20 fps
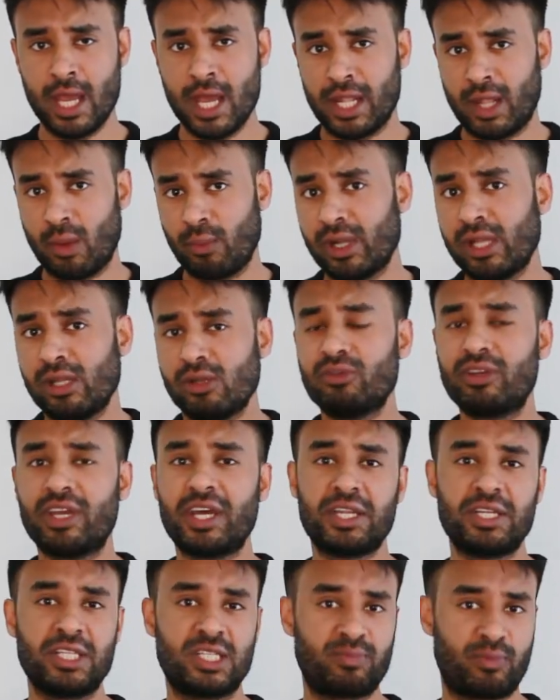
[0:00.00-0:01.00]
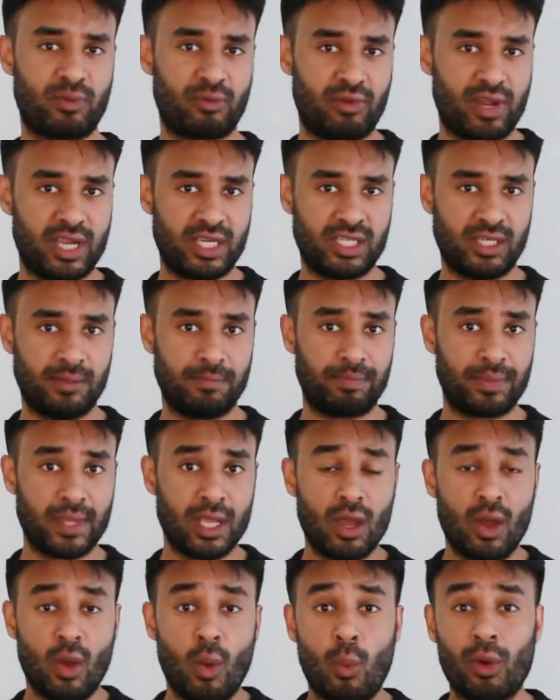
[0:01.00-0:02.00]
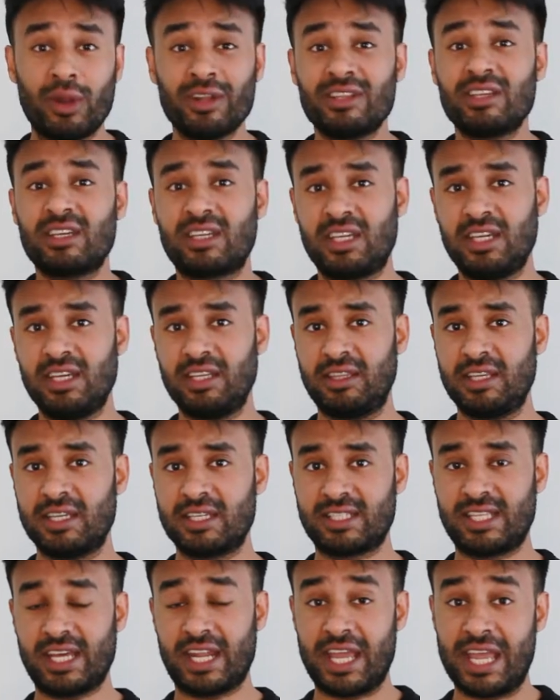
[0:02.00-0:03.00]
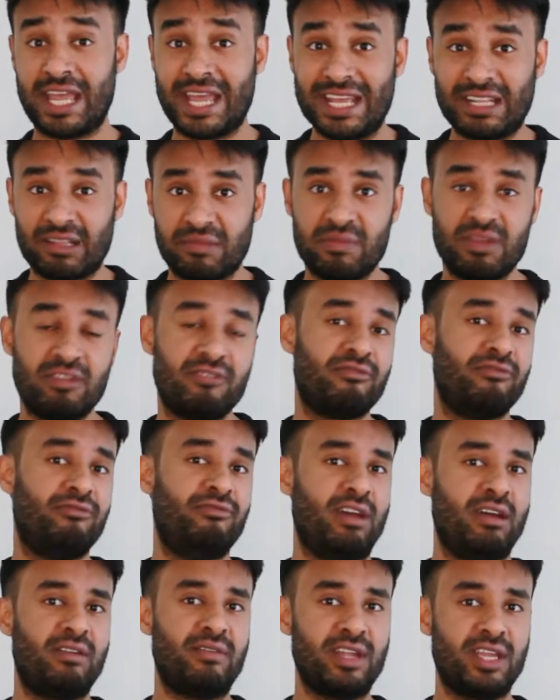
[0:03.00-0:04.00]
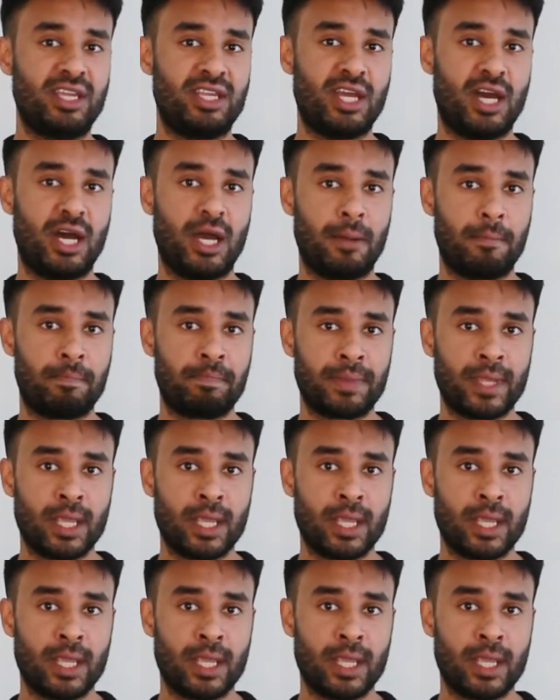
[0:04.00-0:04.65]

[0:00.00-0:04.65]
And when I look at inspiration, one of the key things that hit me very young